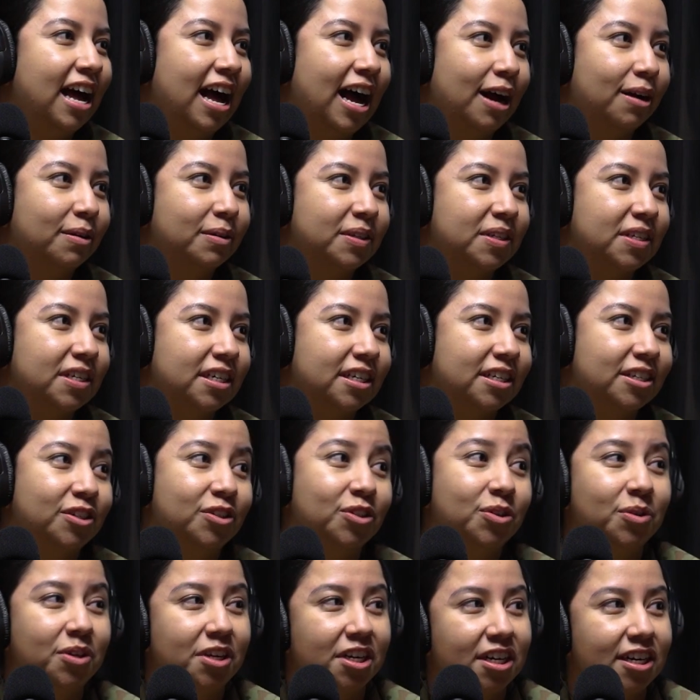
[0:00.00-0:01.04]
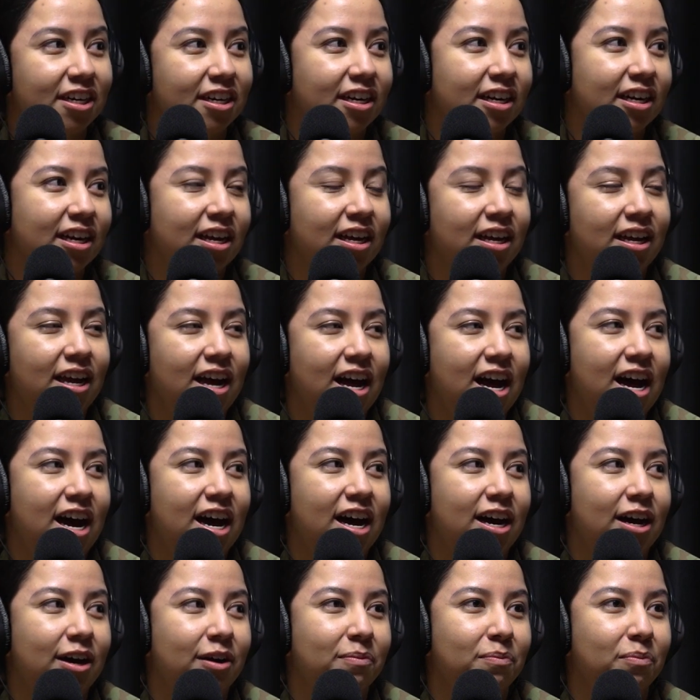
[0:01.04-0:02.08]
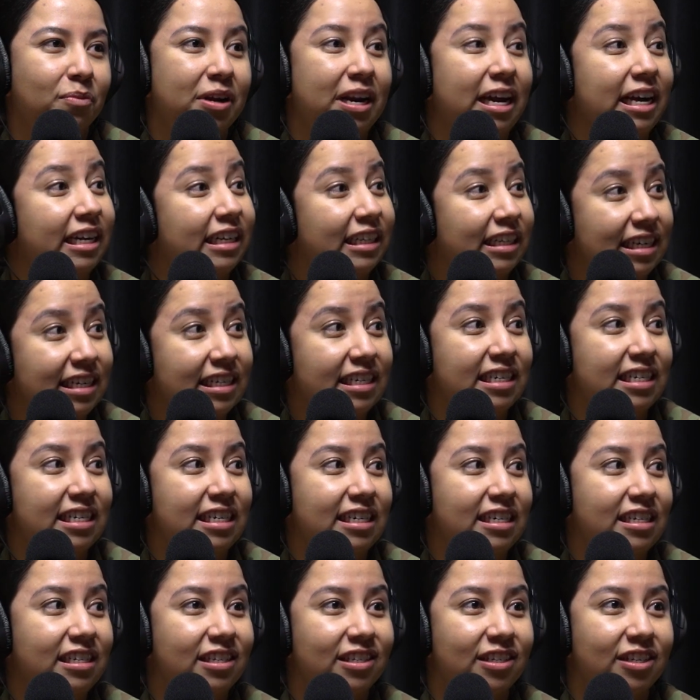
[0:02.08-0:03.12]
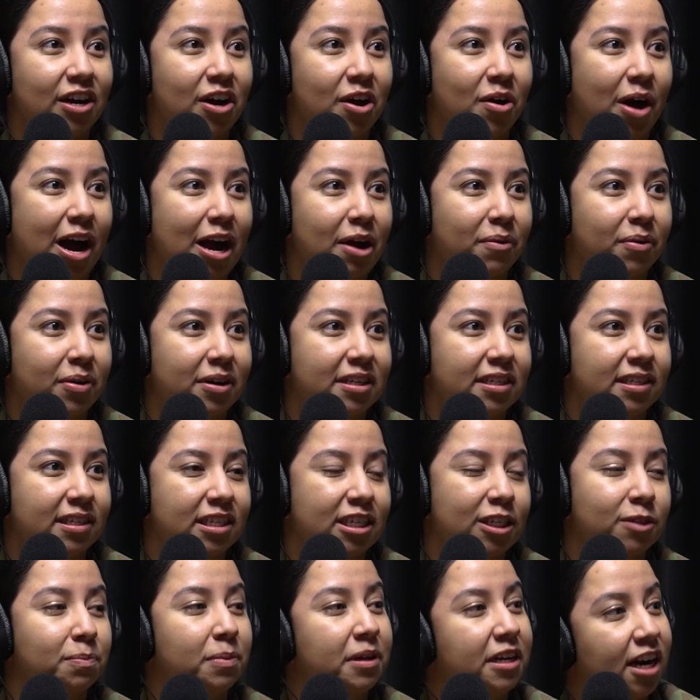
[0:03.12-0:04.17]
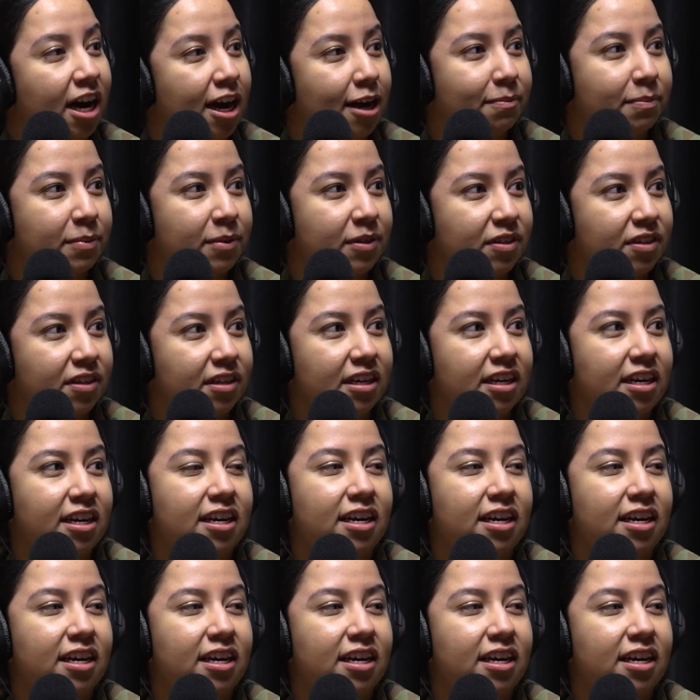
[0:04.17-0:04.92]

I was a junior when I enlisted. So I was a split ops.